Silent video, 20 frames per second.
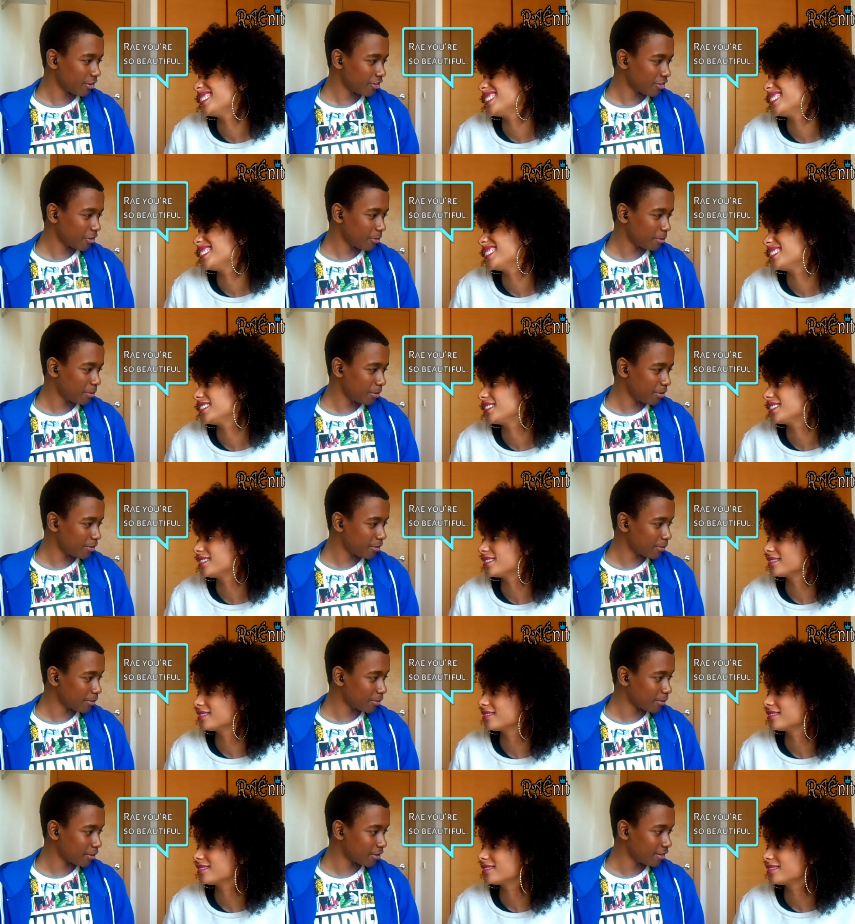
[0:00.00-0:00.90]
Speaker 1: You're so
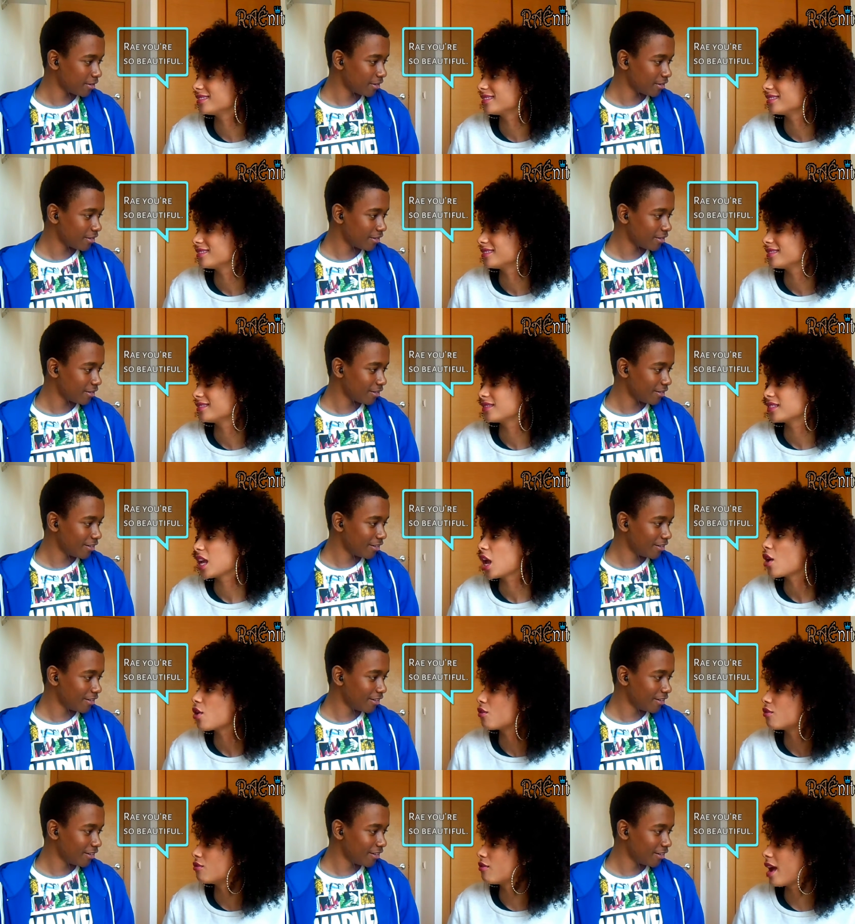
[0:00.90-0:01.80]
beautiful.
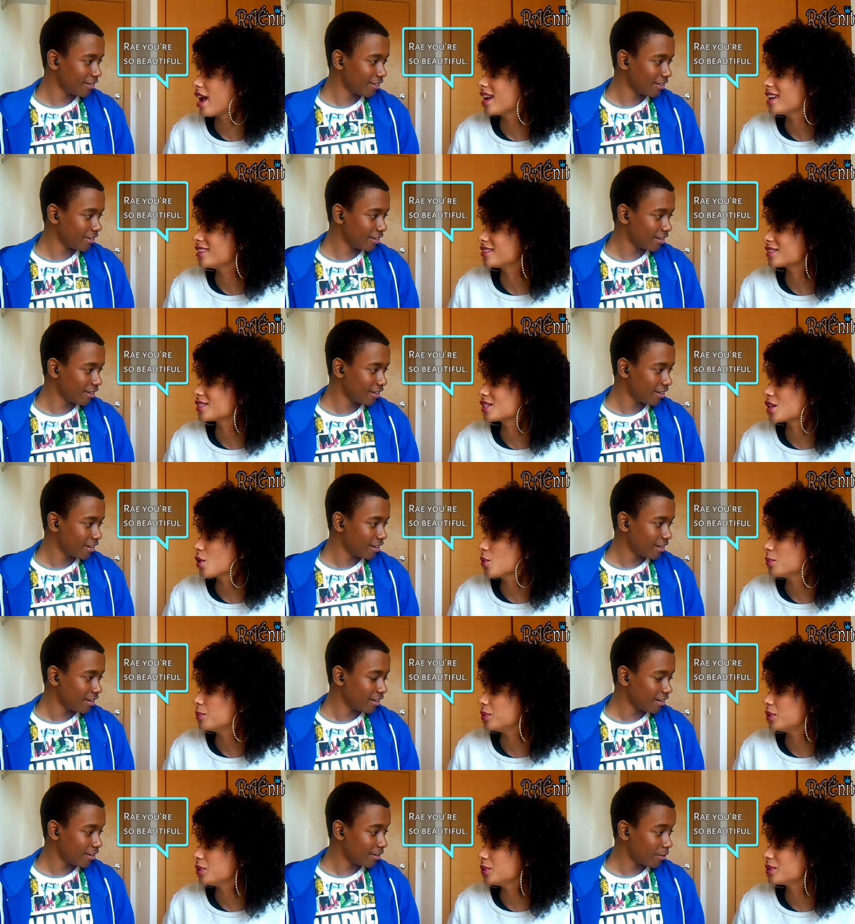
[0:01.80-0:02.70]
Speaker 2: Ray, you're
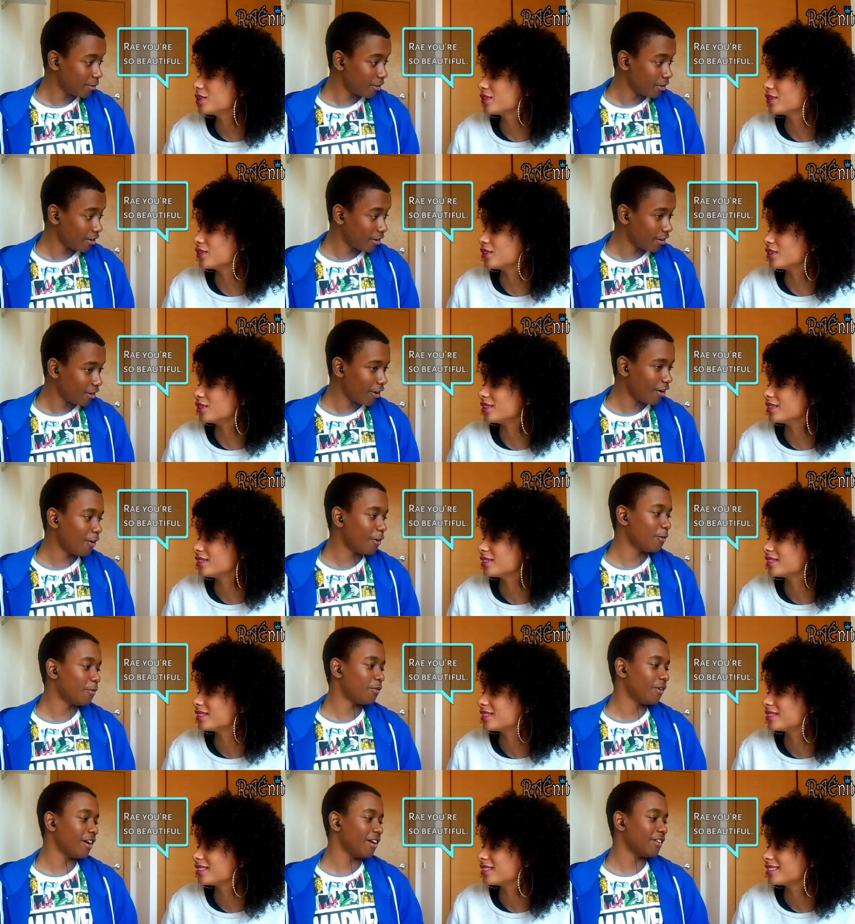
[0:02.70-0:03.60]
so beautiful.
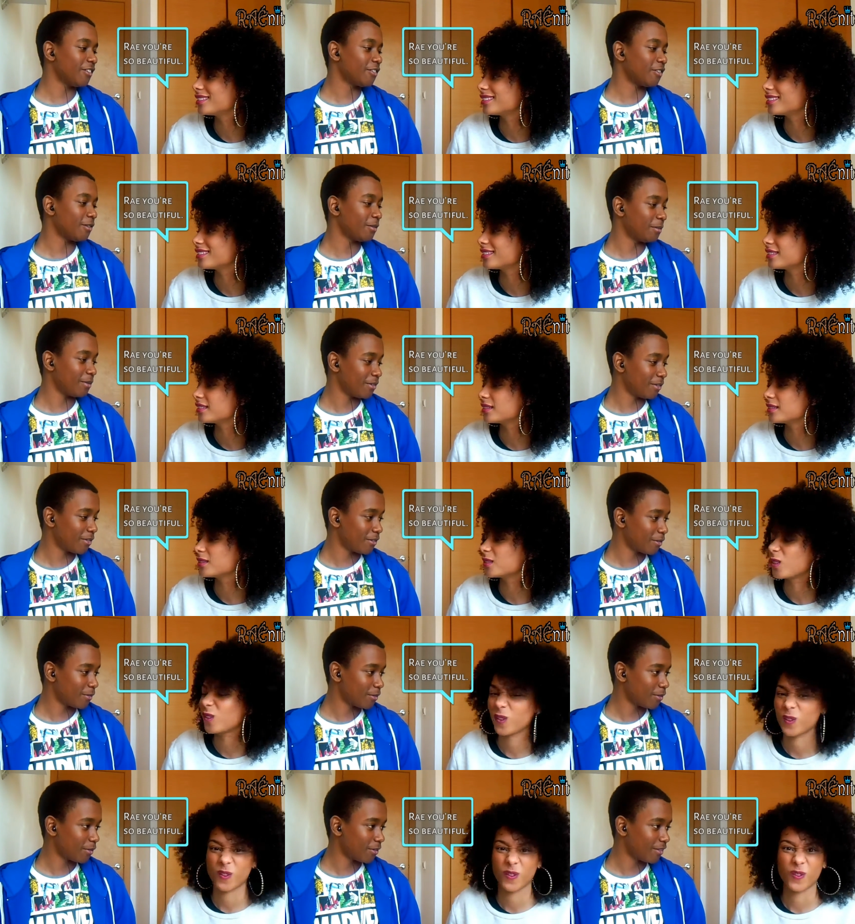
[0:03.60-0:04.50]
Oh,
Speaker 1: Ray, so
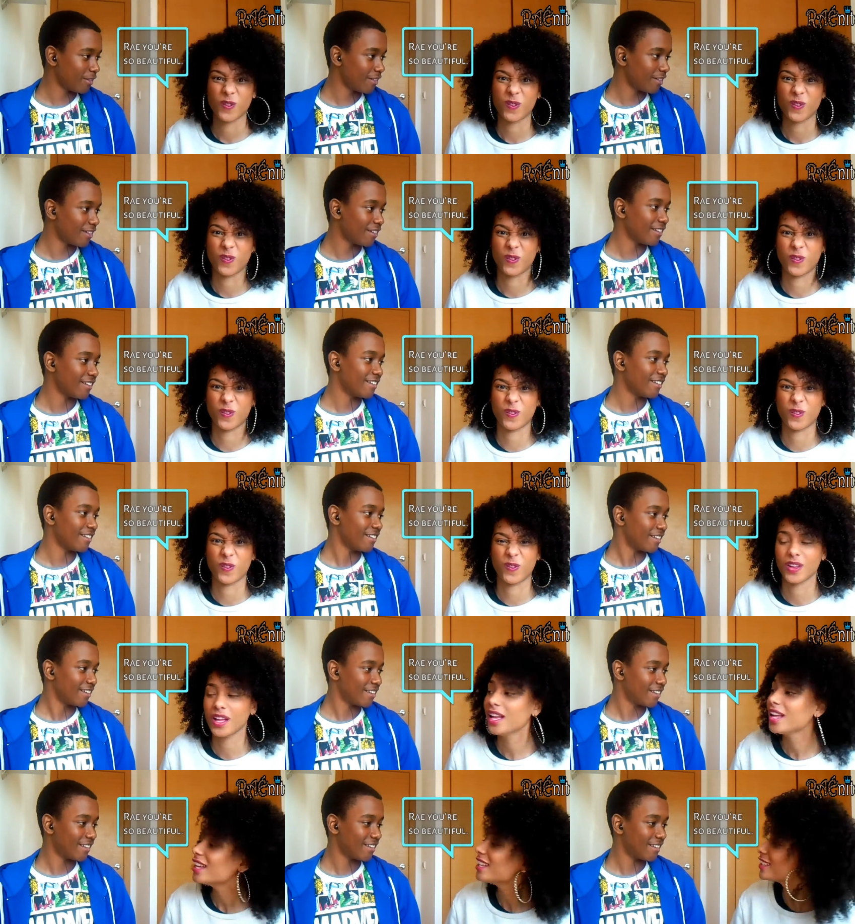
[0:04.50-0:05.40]
beautiful.
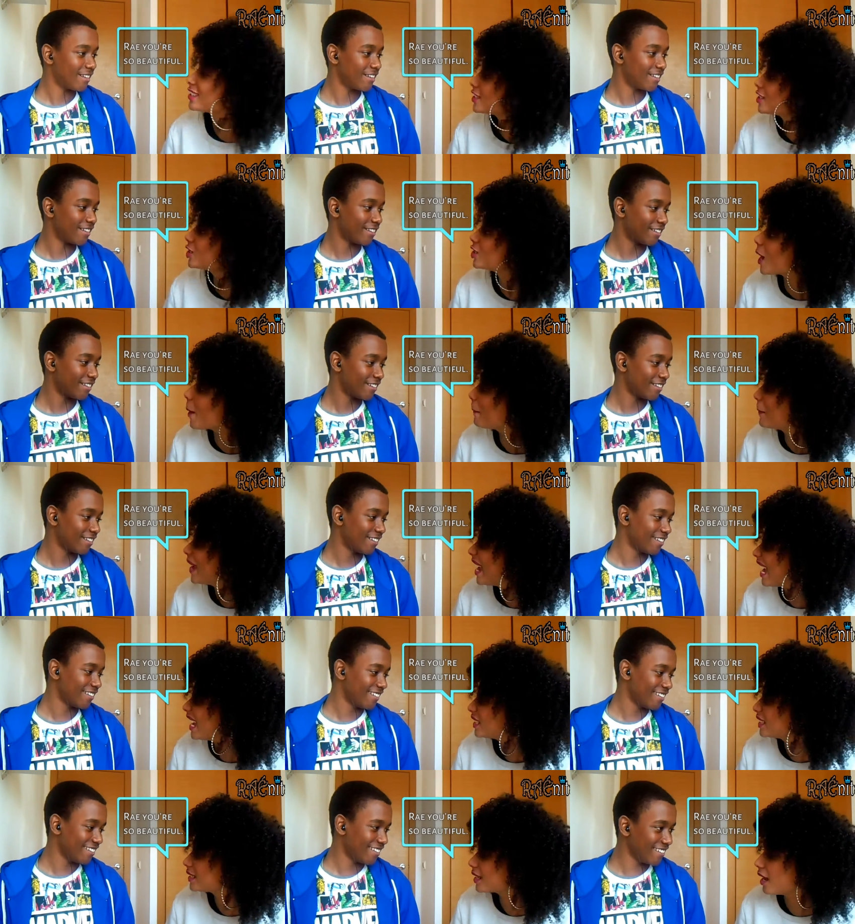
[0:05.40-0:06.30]
Speaker 2: Stop
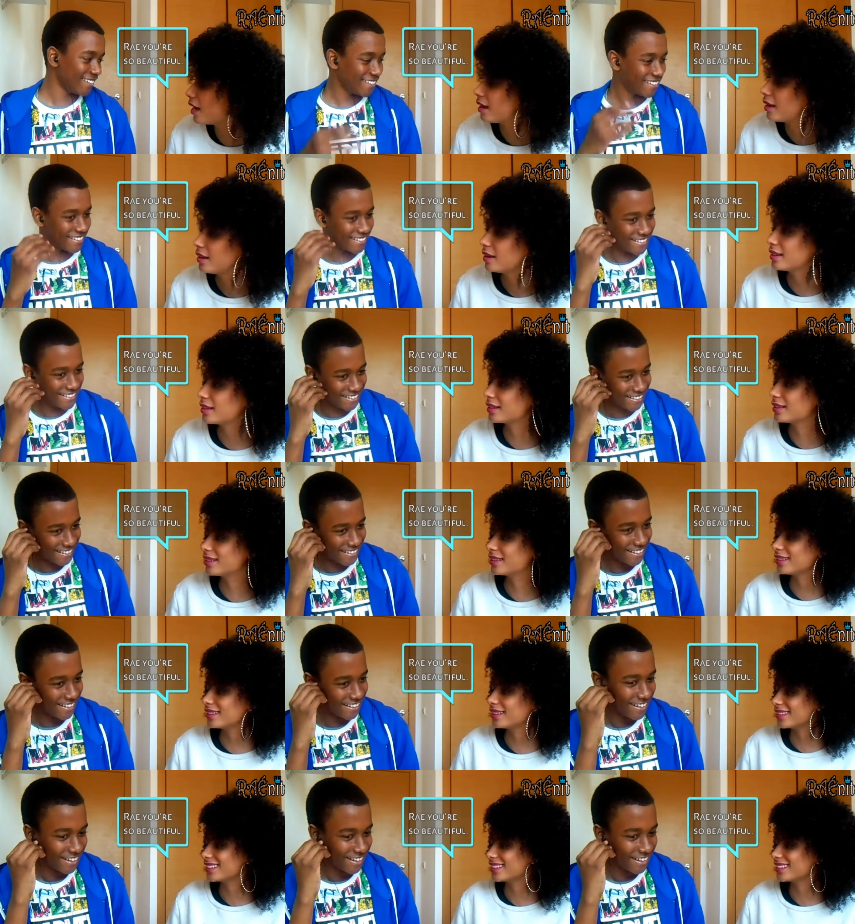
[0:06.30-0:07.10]
it!